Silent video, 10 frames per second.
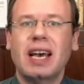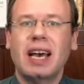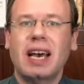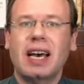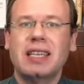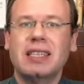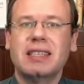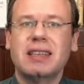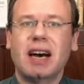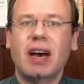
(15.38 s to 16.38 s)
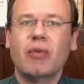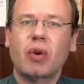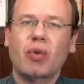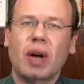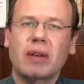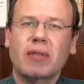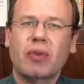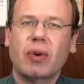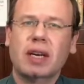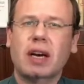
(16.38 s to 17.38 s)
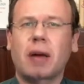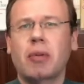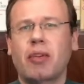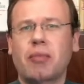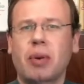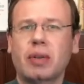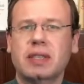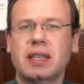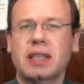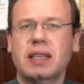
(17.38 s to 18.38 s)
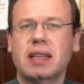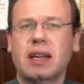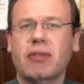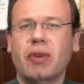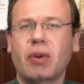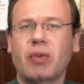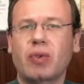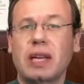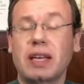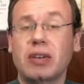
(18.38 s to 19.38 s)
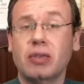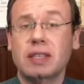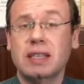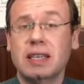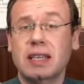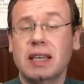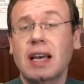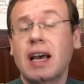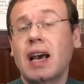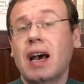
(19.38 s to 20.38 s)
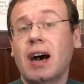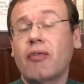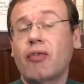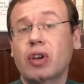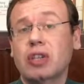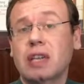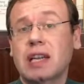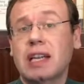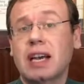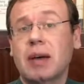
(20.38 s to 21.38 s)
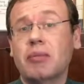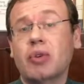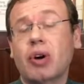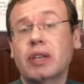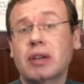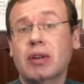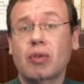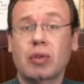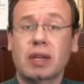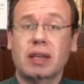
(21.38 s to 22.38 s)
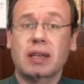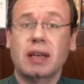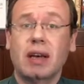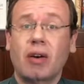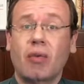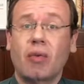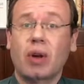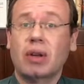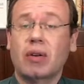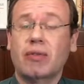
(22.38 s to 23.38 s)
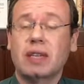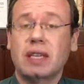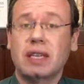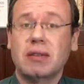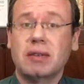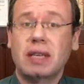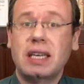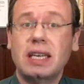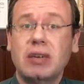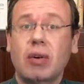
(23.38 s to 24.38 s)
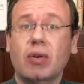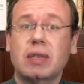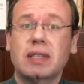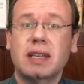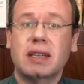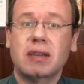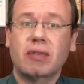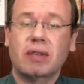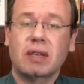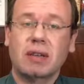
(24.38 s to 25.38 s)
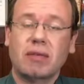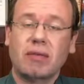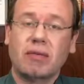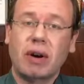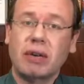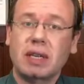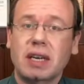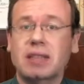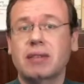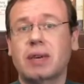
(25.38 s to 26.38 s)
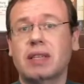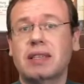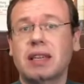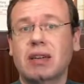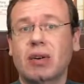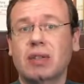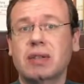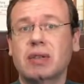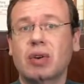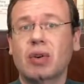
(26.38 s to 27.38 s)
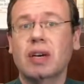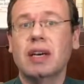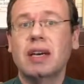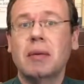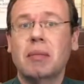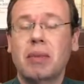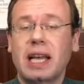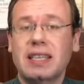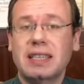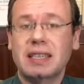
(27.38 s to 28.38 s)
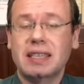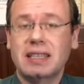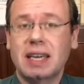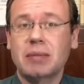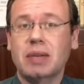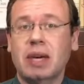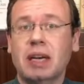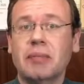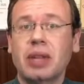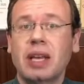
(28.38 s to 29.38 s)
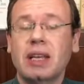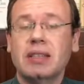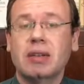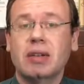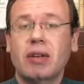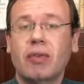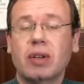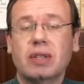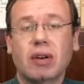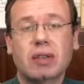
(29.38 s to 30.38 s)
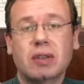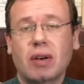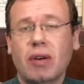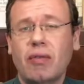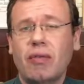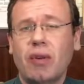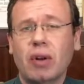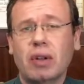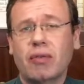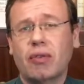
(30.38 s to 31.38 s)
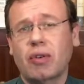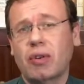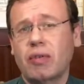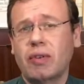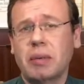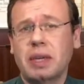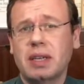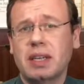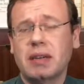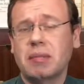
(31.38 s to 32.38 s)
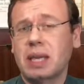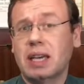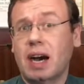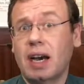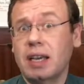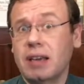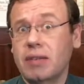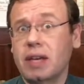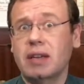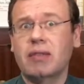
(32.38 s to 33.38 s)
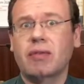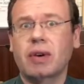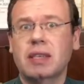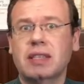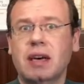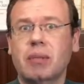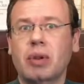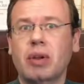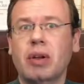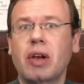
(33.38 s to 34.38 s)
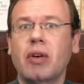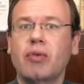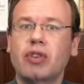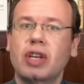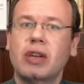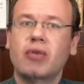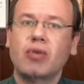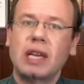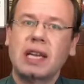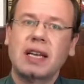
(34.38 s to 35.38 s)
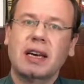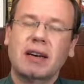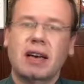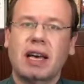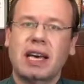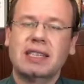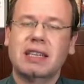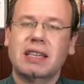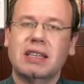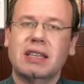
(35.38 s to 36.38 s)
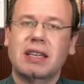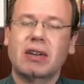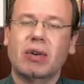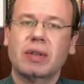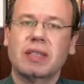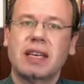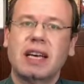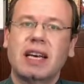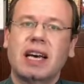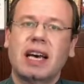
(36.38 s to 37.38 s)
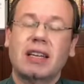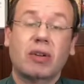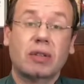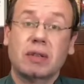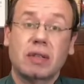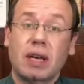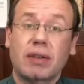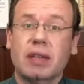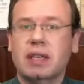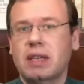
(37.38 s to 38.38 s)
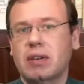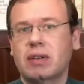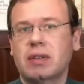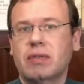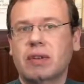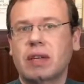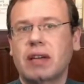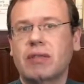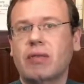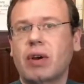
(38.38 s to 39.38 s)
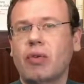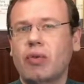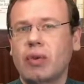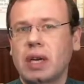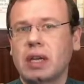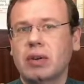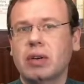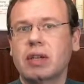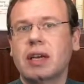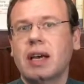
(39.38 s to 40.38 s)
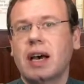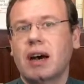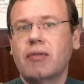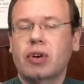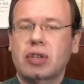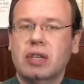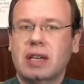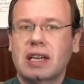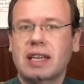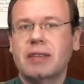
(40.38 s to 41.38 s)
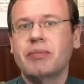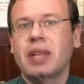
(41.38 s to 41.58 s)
and I will run through a couple of posters that I found really interesting. Unfortunately, I'm not including one of the keynotes and of the very nice events that also took place at the same time. So there was also a wonderful Women in Miccai event, for example, which had really excellent keynotes, and also the other keynotes of today were really good. Unfortunately,